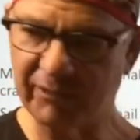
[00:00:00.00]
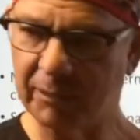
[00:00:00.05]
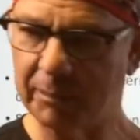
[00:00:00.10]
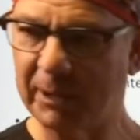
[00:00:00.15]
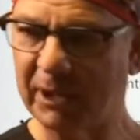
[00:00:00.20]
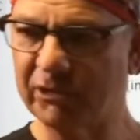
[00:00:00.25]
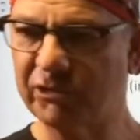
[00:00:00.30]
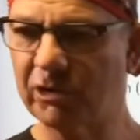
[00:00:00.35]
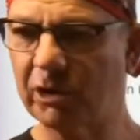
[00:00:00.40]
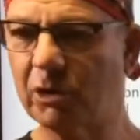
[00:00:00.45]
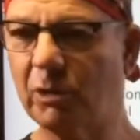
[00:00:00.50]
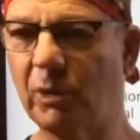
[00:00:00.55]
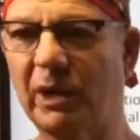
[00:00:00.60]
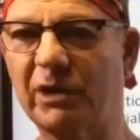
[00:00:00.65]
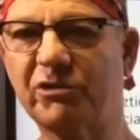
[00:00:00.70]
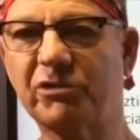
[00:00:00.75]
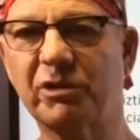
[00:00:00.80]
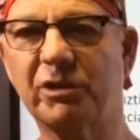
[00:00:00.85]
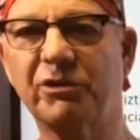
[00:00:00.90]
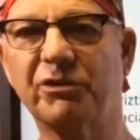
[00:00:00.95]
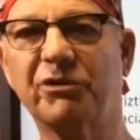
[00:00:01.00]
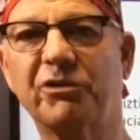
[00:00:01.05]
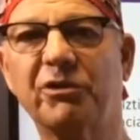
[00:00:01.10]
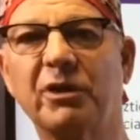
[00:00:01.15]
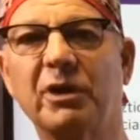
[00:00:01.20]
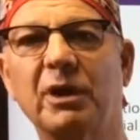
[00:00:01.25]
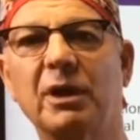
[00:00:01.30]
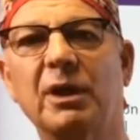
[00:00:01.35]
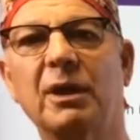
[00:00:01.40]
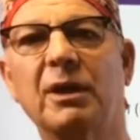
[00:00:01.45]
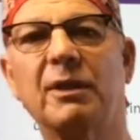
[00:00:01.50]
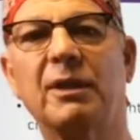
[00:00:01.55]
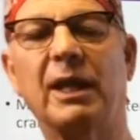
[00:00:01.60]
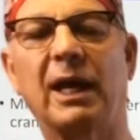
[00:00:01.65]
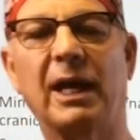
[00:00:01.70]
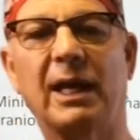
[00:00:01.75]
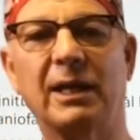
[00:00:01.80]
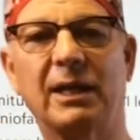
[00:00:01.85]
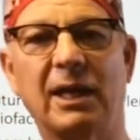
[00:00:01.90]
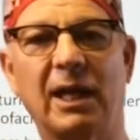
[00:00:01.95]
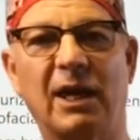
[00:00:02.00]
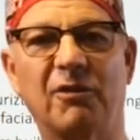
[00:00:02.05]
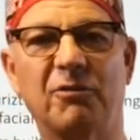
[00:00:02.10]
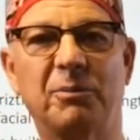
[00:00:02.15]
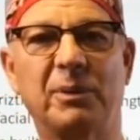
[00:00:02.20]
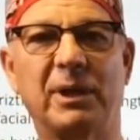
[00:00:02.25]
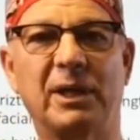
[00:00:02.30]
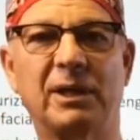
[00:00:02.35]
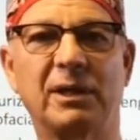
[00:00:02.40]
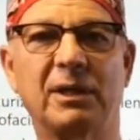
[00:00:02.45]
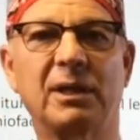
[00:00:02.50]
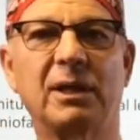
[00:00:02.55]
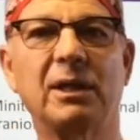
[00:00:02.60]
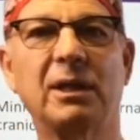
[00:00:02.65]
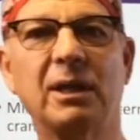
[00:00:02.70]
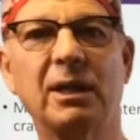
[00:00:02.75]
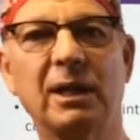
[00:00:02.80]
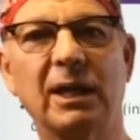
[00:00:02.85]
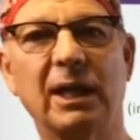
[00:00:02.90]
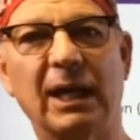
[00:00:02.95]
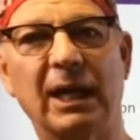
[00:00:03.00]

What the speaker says: Company is not keen on that.